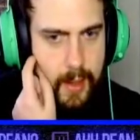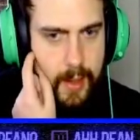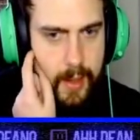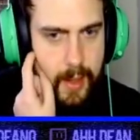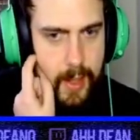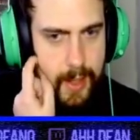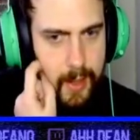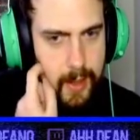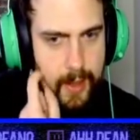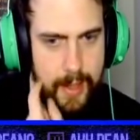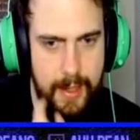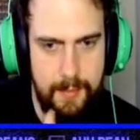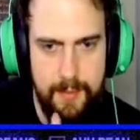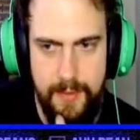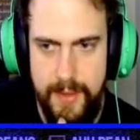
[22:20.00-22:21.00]
Get in
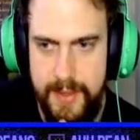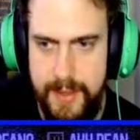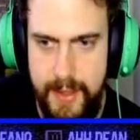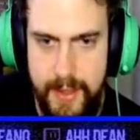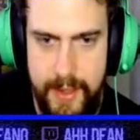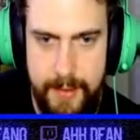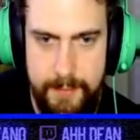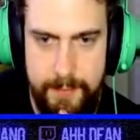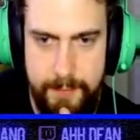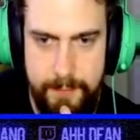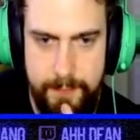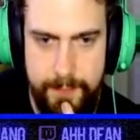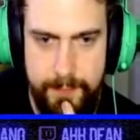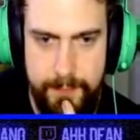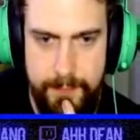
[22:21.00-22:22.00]
again with the Singer.
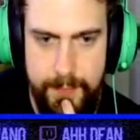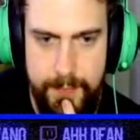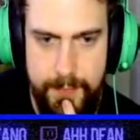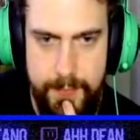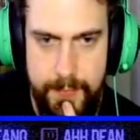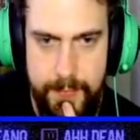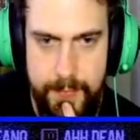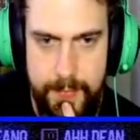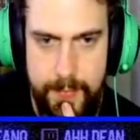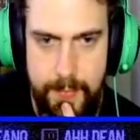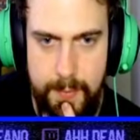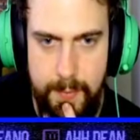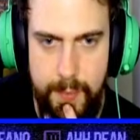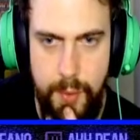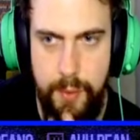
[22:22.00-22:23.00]

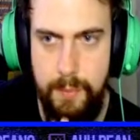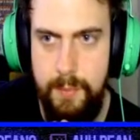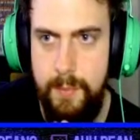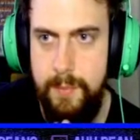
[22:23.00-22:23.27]
Boom.